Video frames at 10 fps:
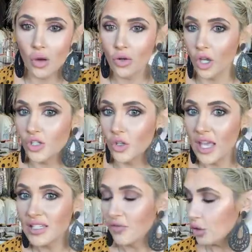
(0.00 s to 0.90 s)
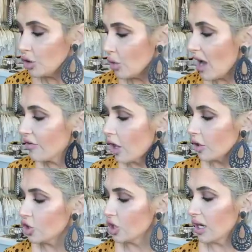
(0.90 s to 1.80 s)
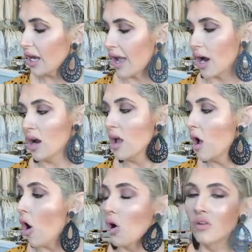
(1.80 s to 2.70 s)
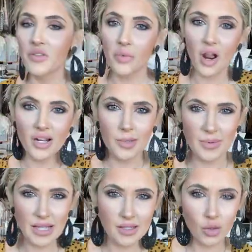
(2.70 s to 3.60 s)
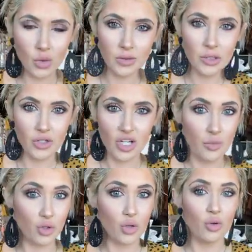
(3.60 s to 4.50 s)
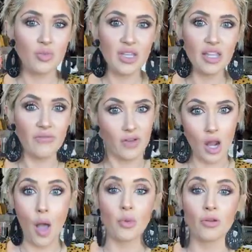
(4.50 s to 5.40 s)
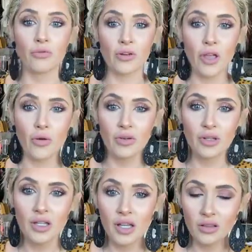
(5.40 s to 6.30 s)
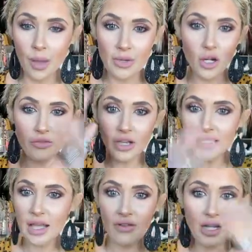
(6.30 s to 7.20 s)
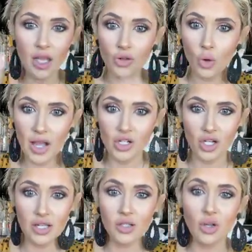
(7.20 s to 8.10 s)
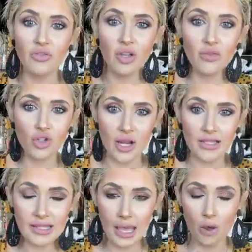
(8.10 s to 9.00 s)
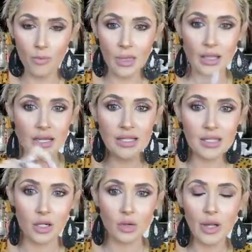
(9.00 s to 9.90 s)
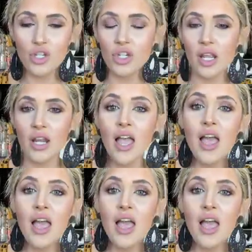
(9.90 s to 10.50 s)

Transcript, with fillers: good. So yes, if you do have color treated hair, all of the products besides the Cool Tone Shampoo would be phenomenal for you. Let me know if you guys have any other questions. So if you have dry scalp, Megan, I see your question.